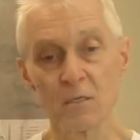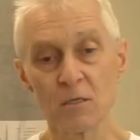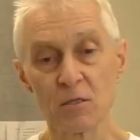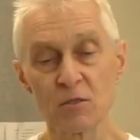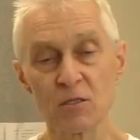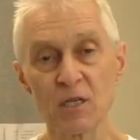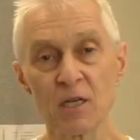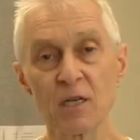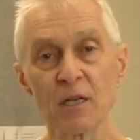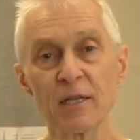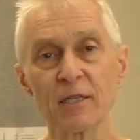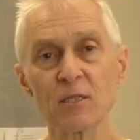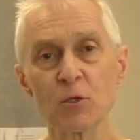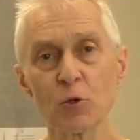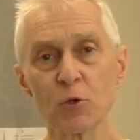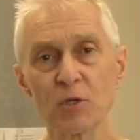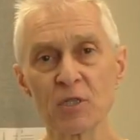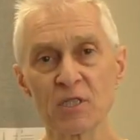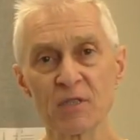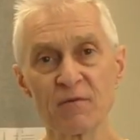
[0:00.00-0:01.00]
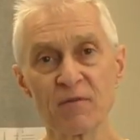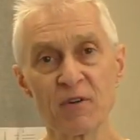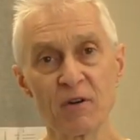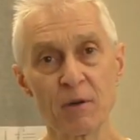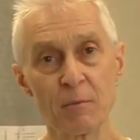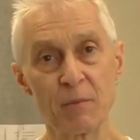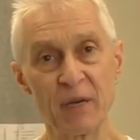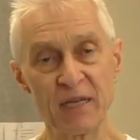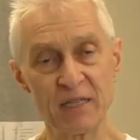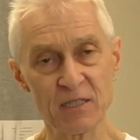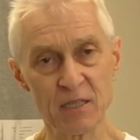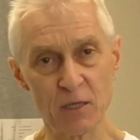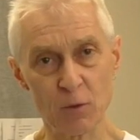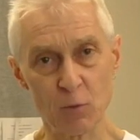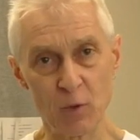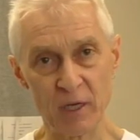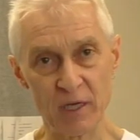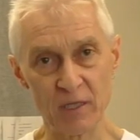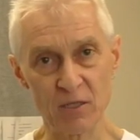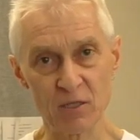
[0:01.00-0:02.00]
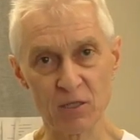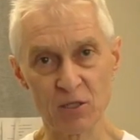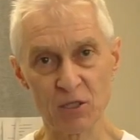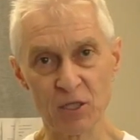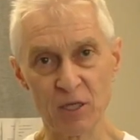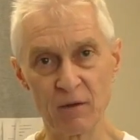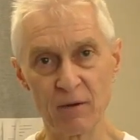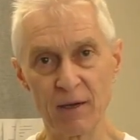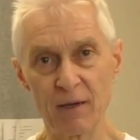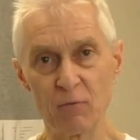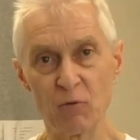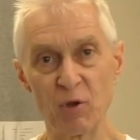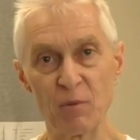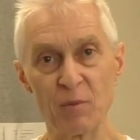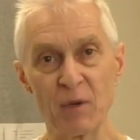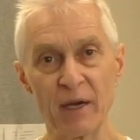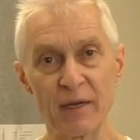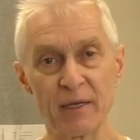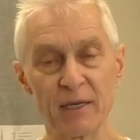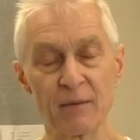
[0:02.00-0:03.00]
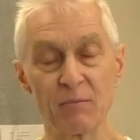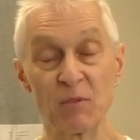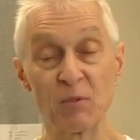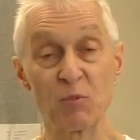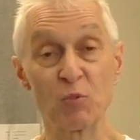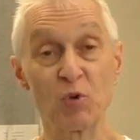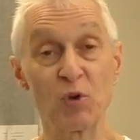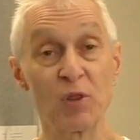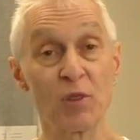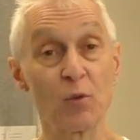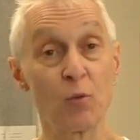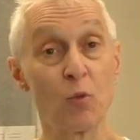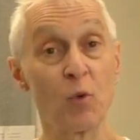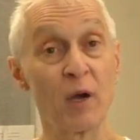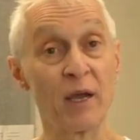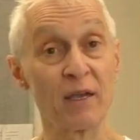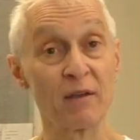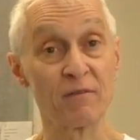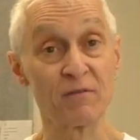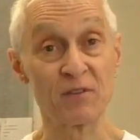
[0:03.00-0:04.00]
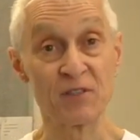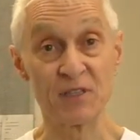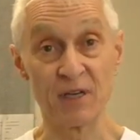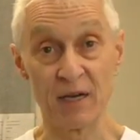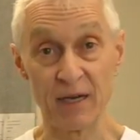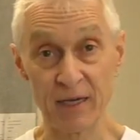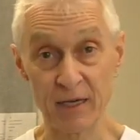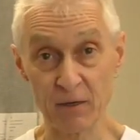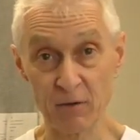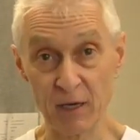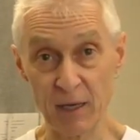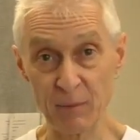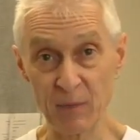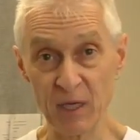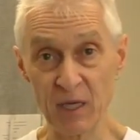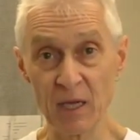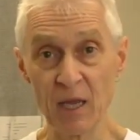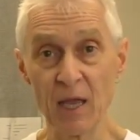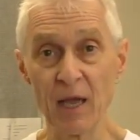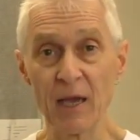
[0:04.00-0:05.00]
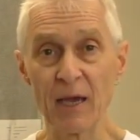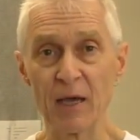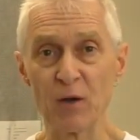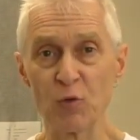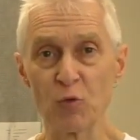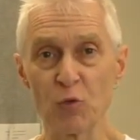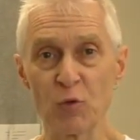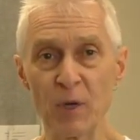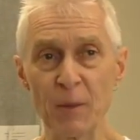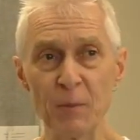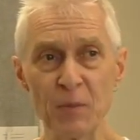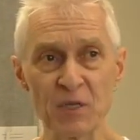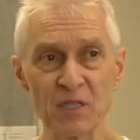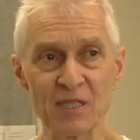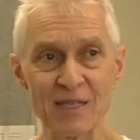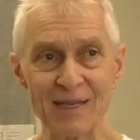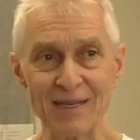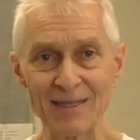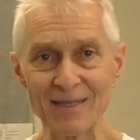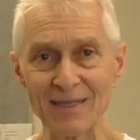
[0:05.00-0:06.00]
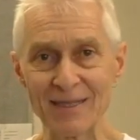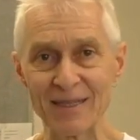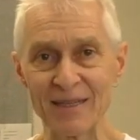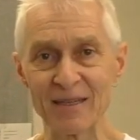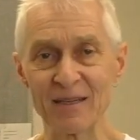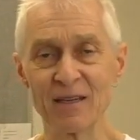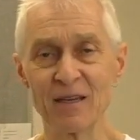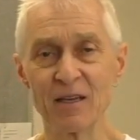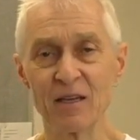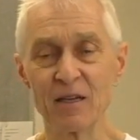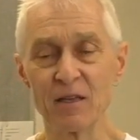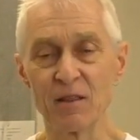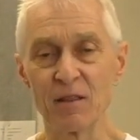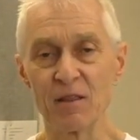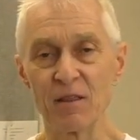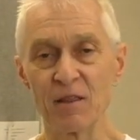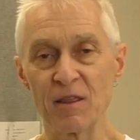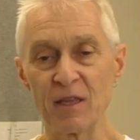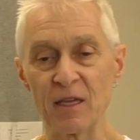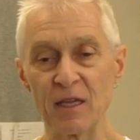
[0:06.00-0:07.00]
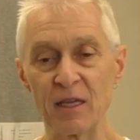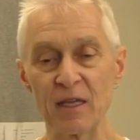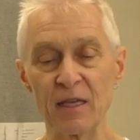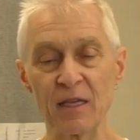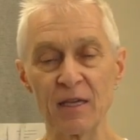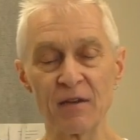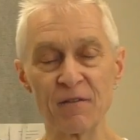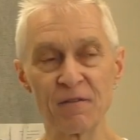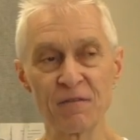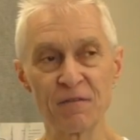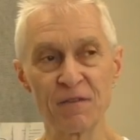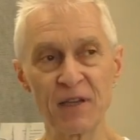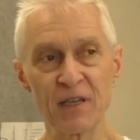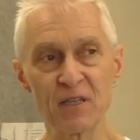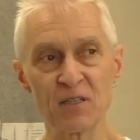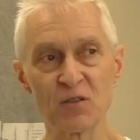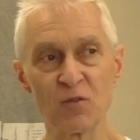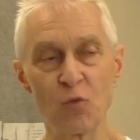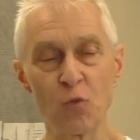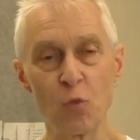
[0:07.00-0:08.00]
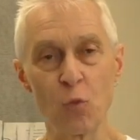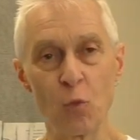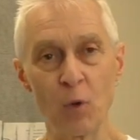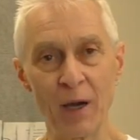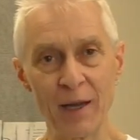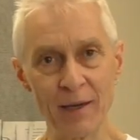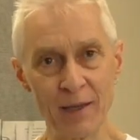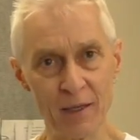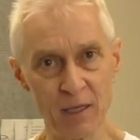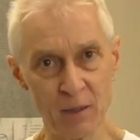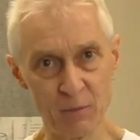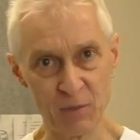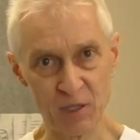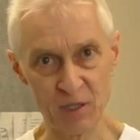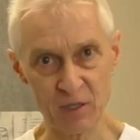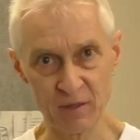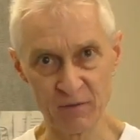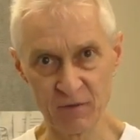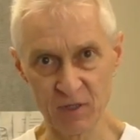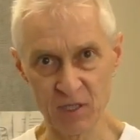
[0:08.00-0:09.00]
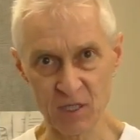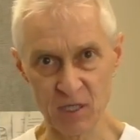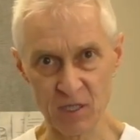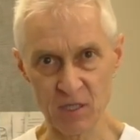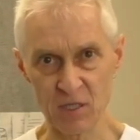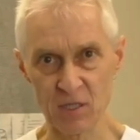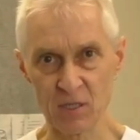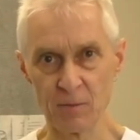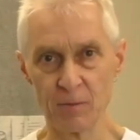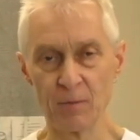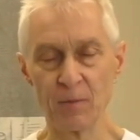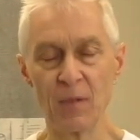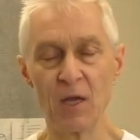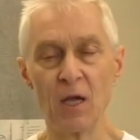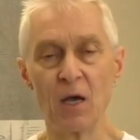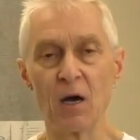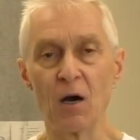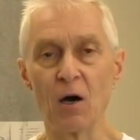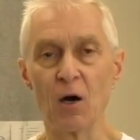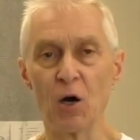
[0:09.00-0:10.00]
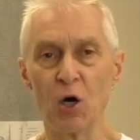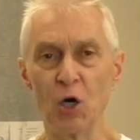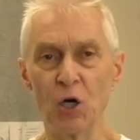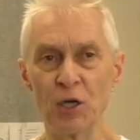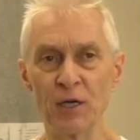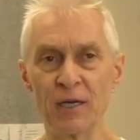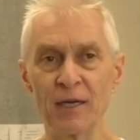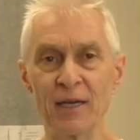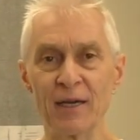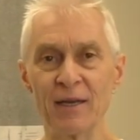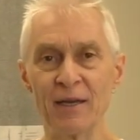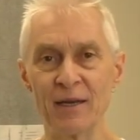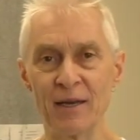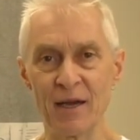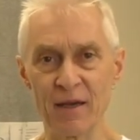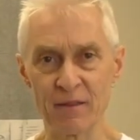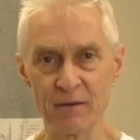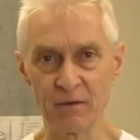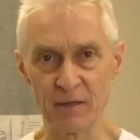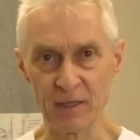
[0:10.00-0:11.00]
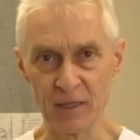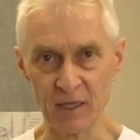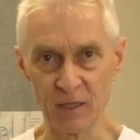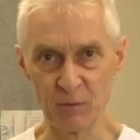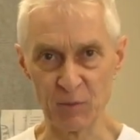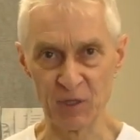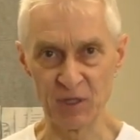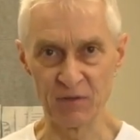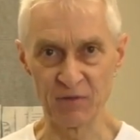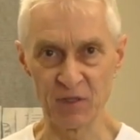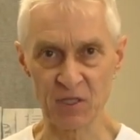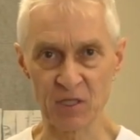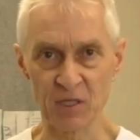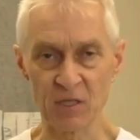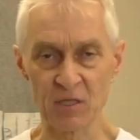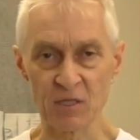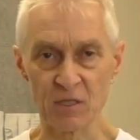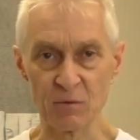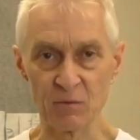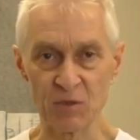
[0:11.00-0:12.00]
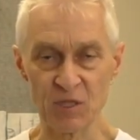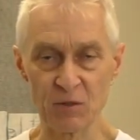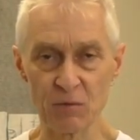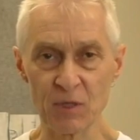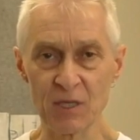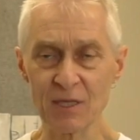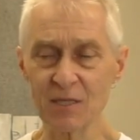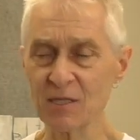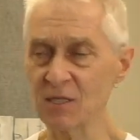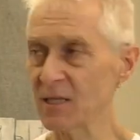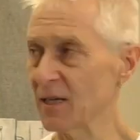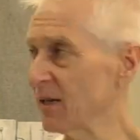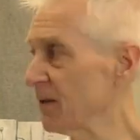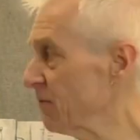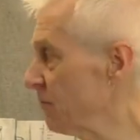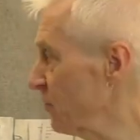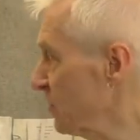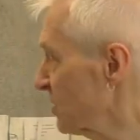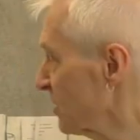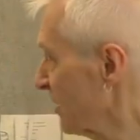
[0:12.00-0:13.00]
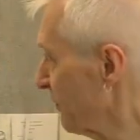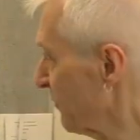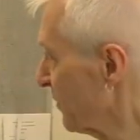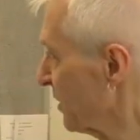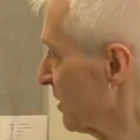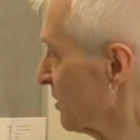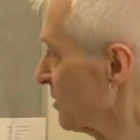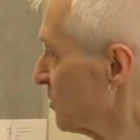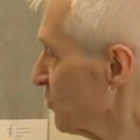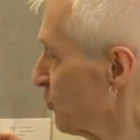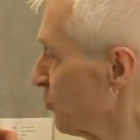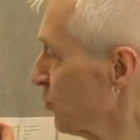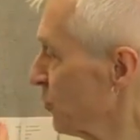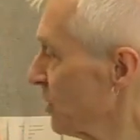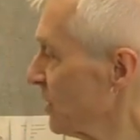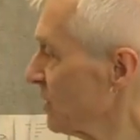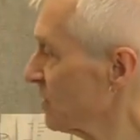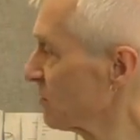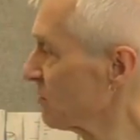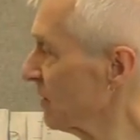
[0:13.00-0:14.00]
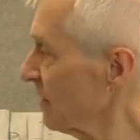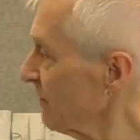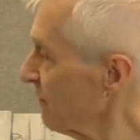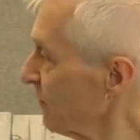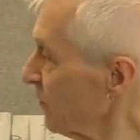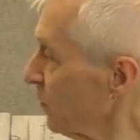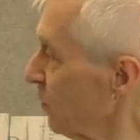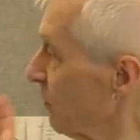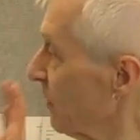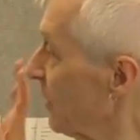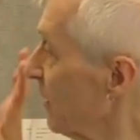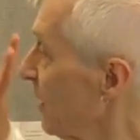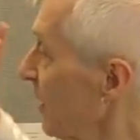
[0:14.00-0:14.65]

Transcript: So let's look at some very basic ways to show how we might come up with a way of diagramming and representing the effect of one element of a system on another element of a system. So we're going to start off with something that's pretty straightforward.